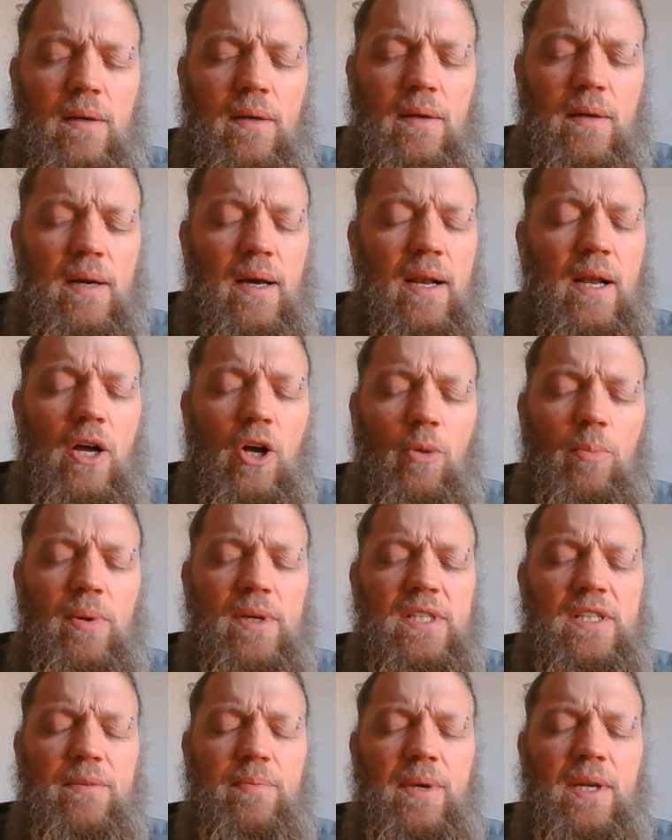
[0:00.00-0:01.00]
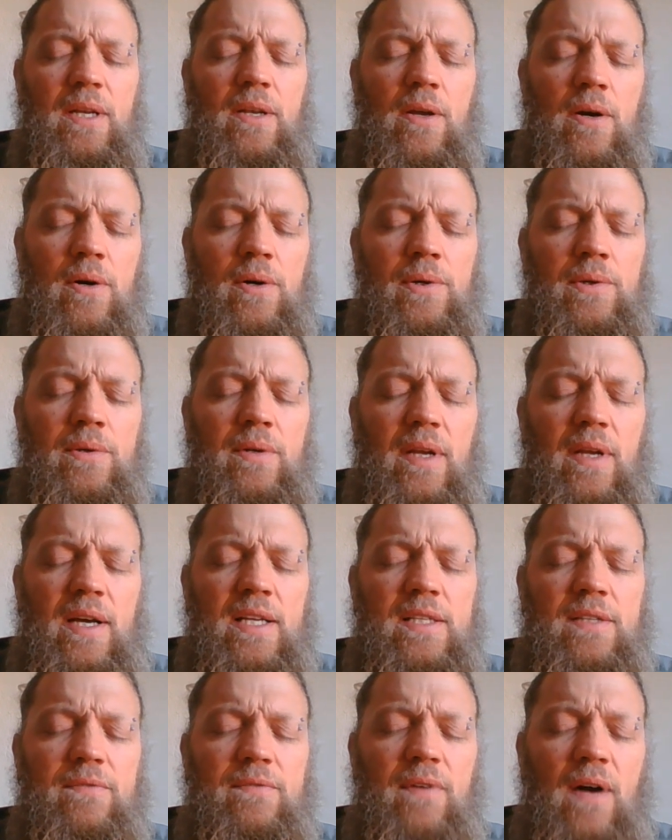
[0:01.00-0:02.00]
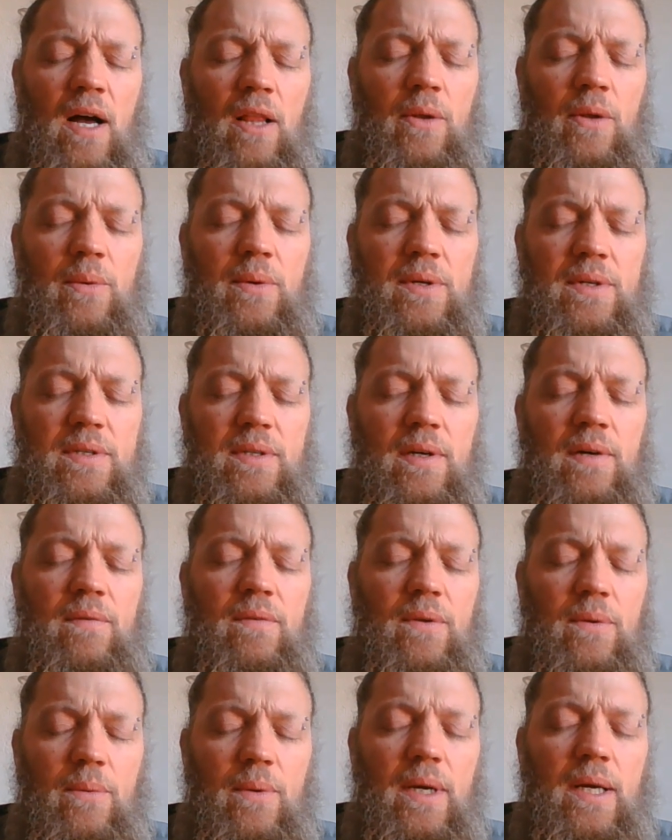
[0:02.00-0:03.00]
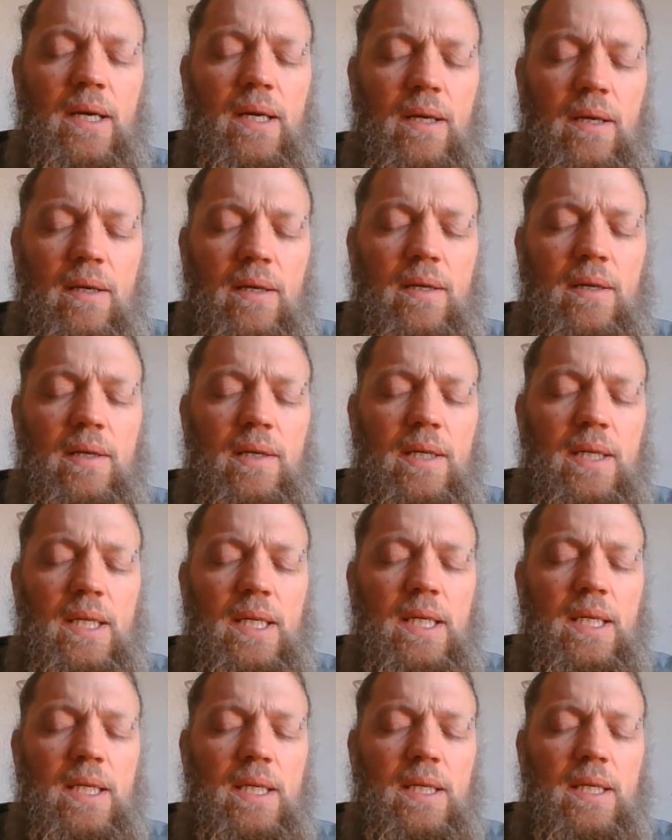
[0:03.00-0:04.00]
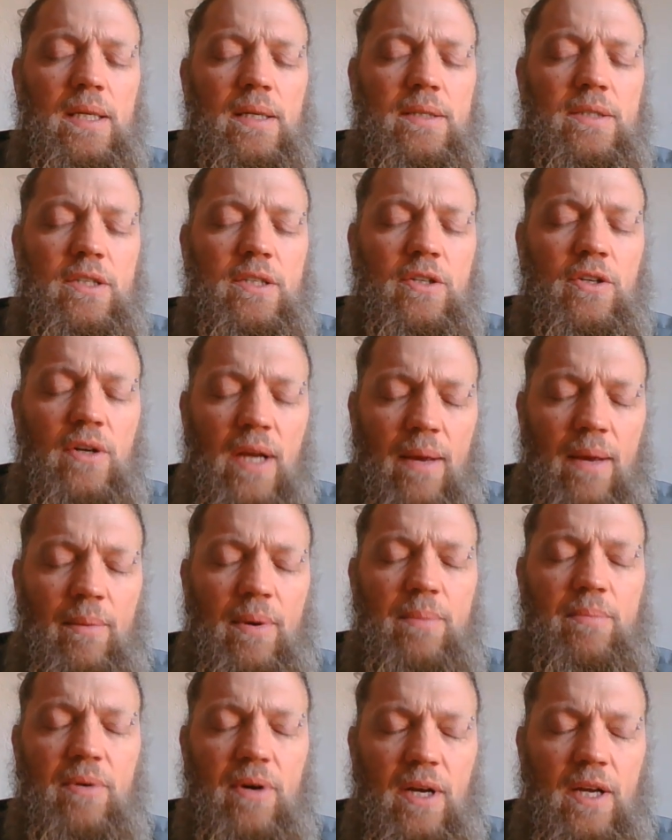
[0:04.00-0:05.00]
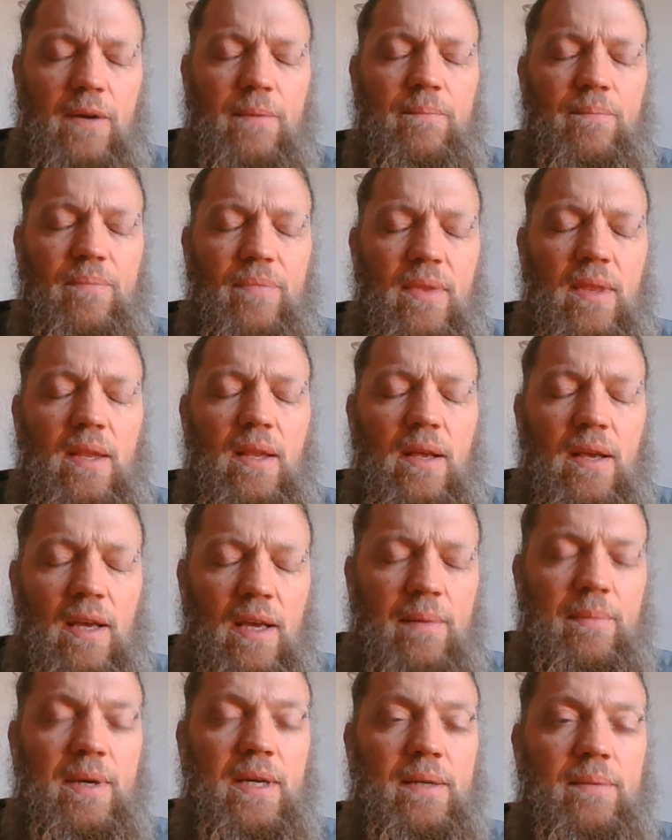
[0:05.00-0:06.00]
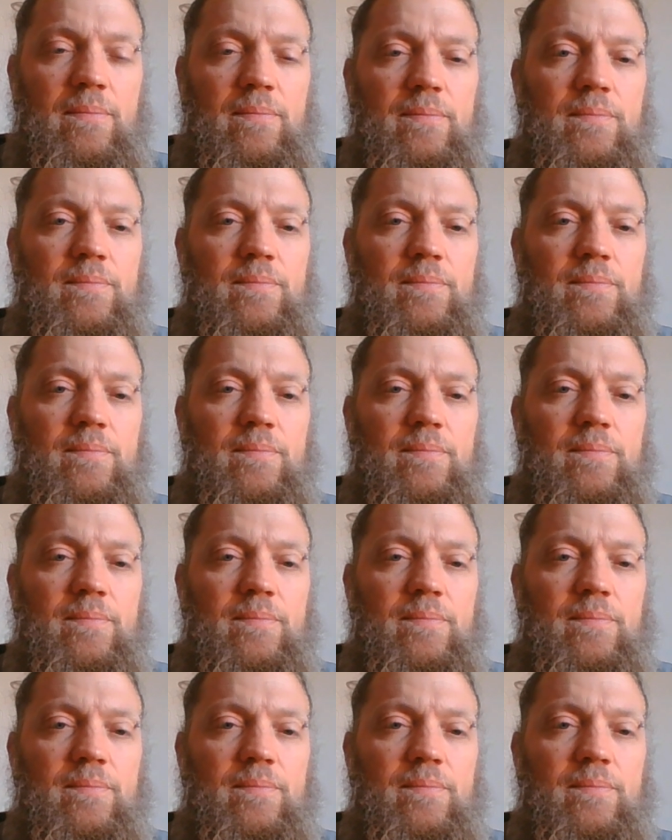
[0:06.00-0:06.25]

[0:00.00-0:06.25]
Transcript: God, help us to be known as followers of the way. It's in your name we pray. Amen.